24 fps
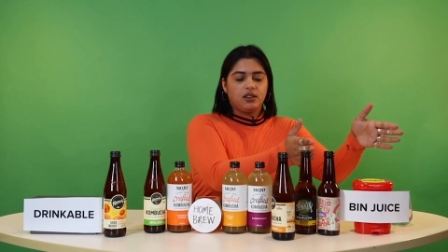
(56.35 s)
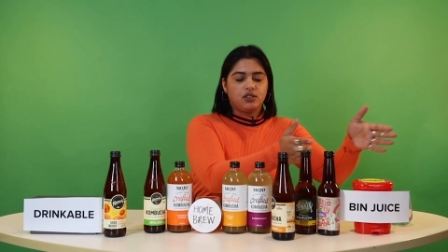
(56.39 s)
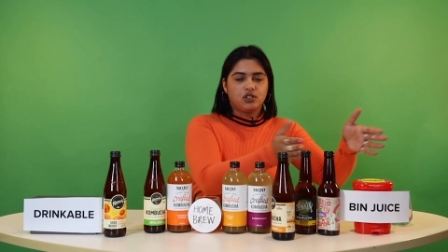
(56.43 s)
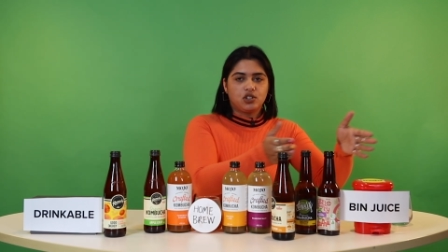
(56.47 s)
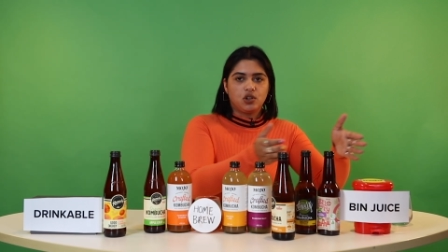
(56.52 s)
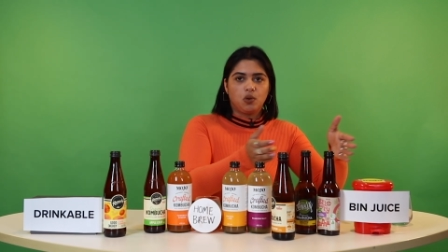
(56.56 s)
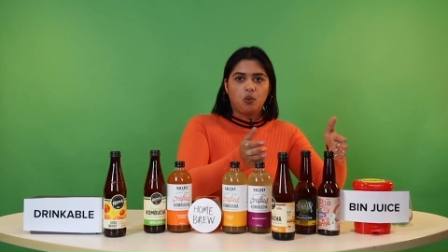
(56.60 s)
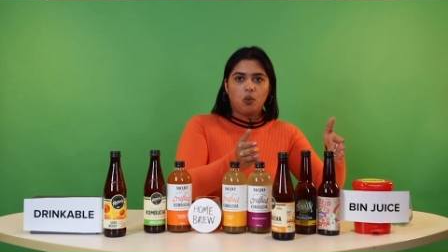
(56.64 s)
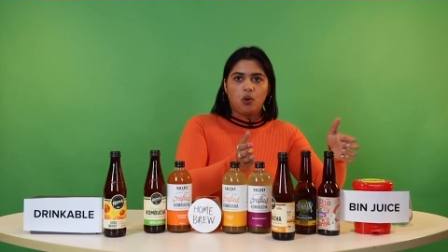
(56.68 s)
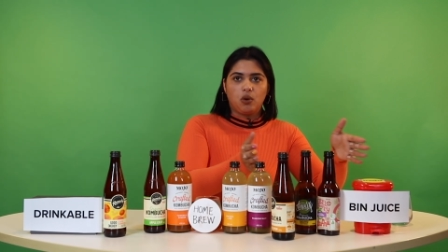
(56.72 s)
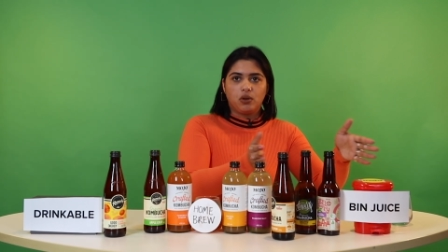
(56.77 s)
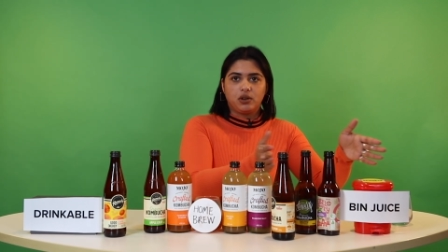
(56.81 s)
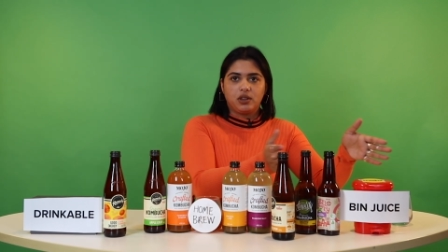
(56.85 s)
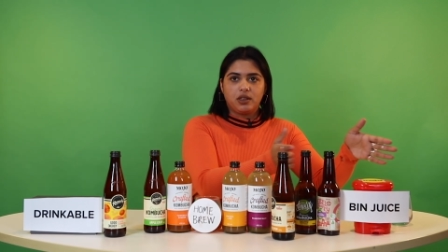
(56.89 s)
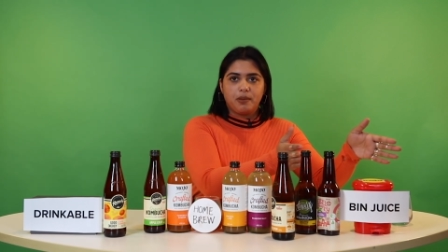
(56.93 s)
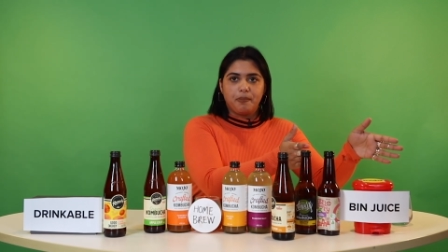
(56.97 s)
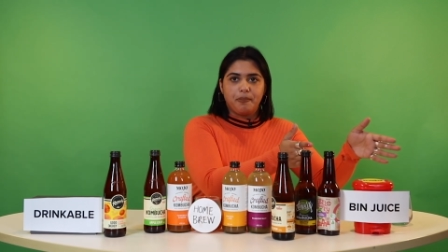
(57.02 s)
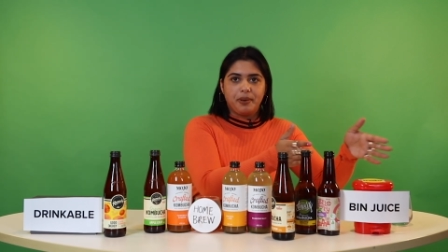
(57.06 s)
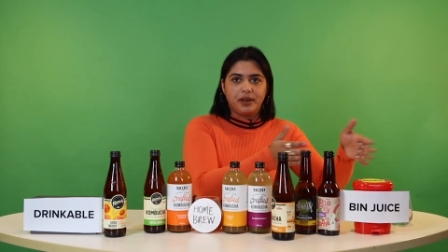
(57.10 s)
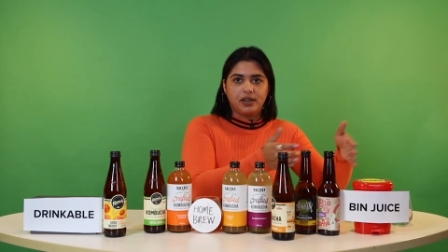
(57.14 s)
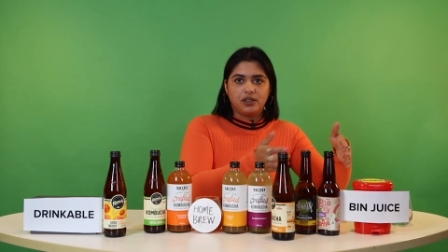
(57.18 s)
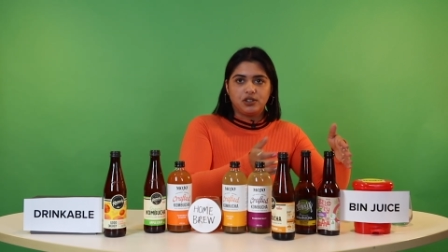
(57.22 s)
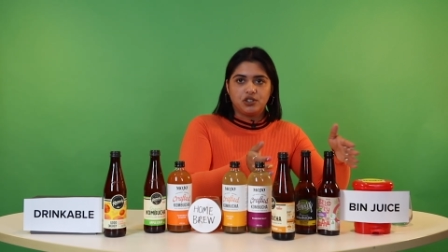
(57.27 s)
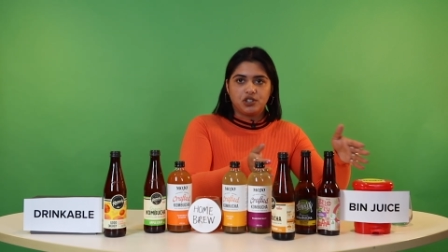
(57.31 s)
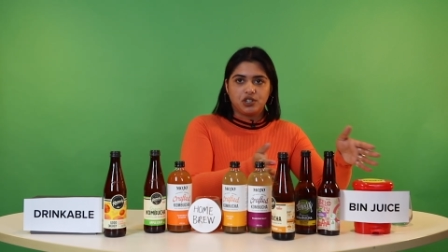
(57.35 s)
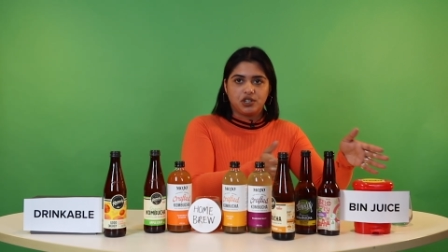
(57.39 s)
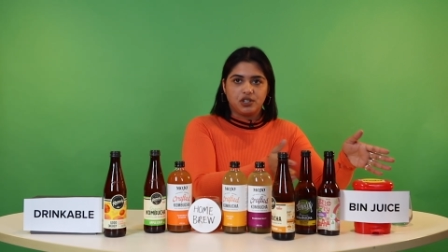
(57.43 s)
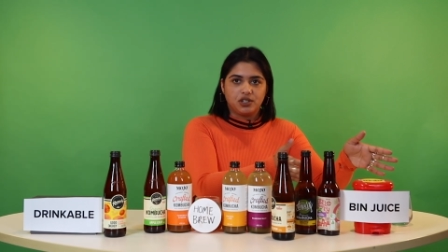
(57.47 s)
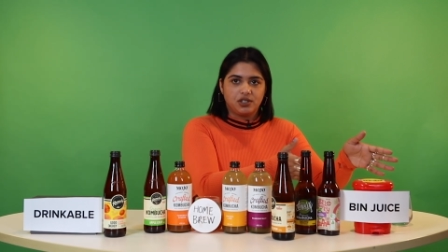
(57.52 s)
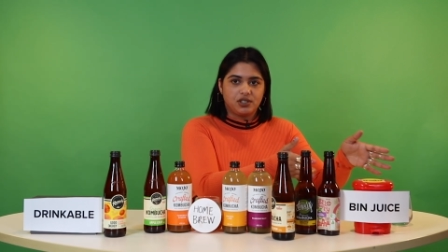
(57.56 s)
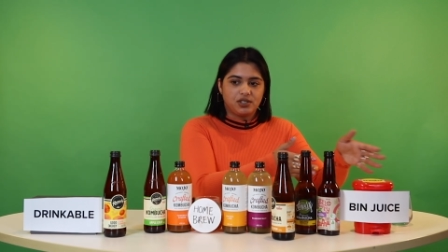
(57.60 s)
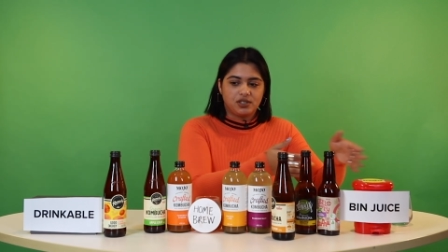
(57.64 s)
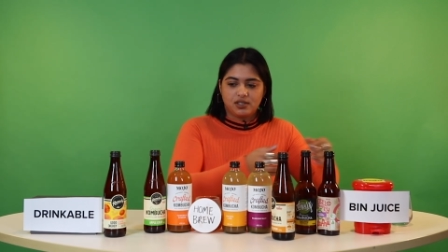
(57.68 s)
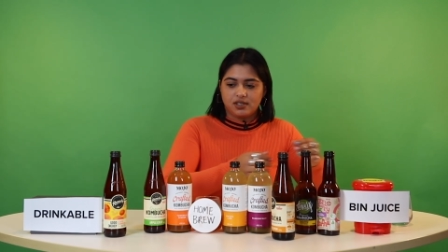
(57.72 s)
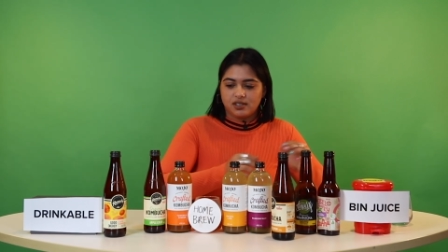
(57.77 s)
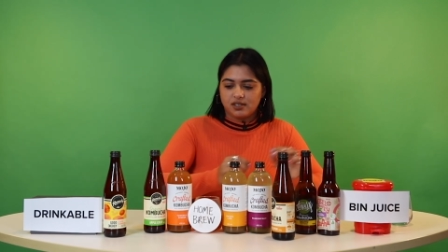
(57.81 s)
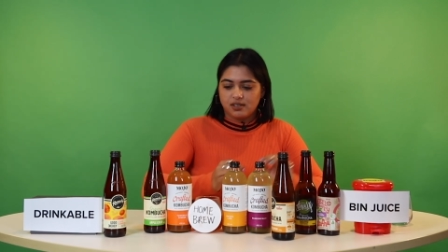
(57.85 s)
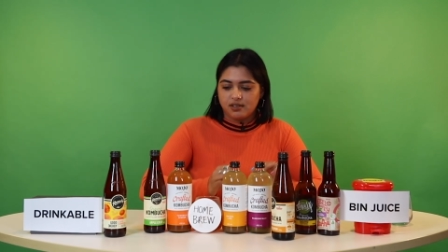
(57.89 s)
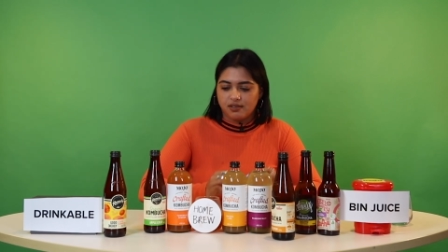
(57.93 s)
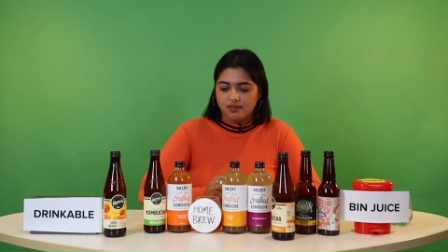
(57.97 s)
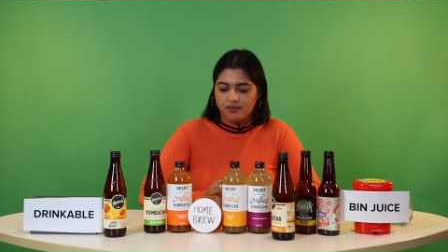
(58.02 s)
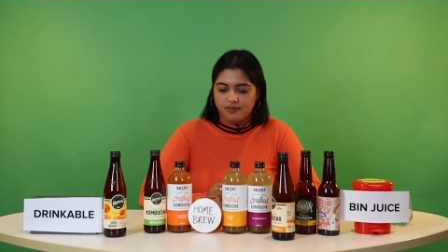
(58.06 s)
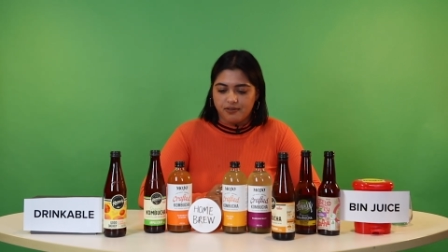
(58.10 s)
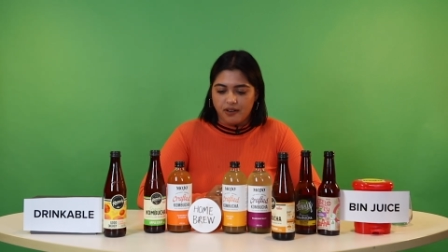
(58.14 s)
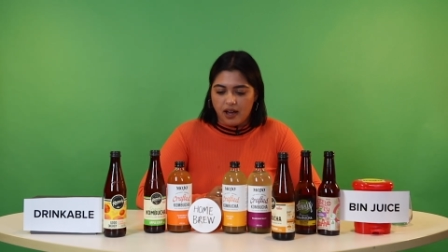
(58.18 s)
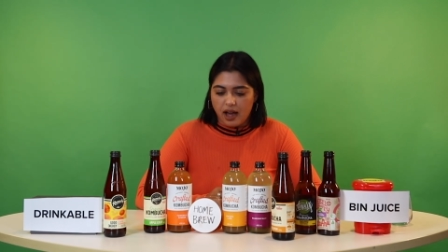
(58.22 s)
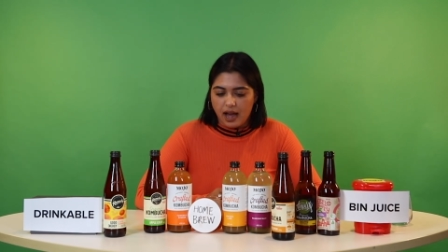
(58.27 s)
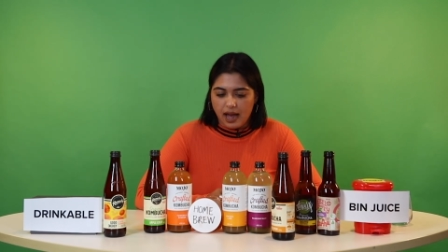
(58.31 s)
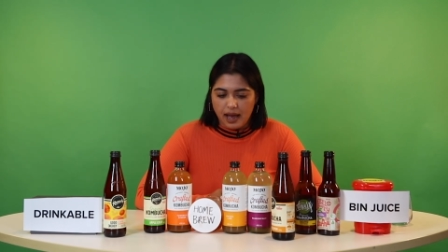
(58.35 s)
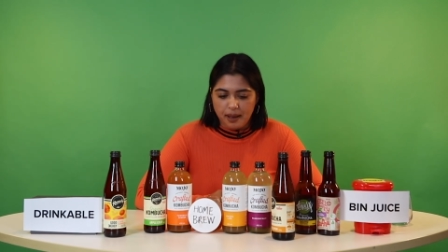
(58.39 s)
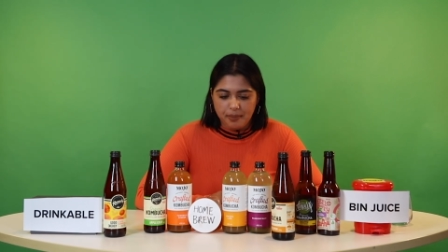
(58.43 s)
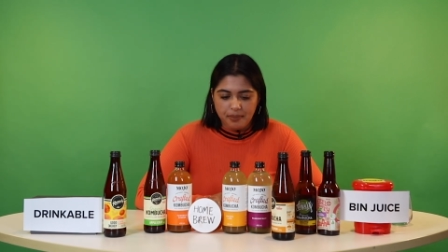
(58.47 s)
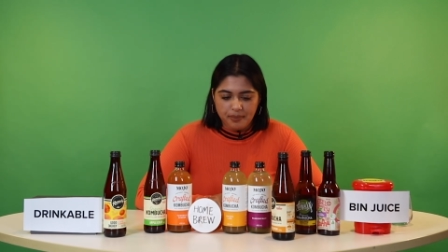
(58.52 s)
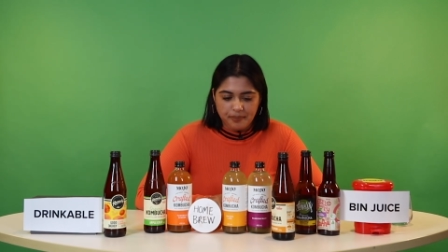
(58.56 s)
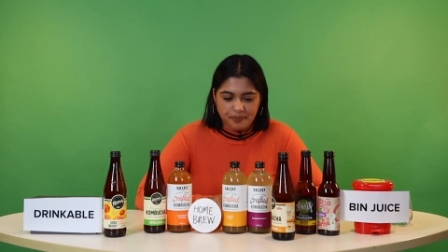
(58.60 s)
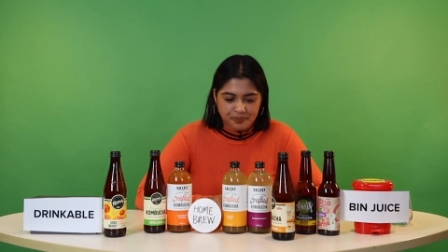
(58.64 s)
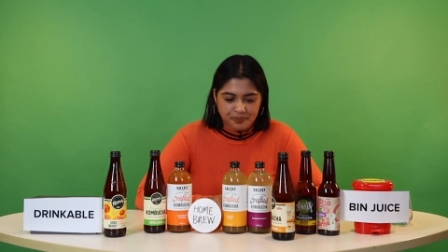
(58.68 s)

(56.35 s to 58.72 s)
toward the bin juice vibe.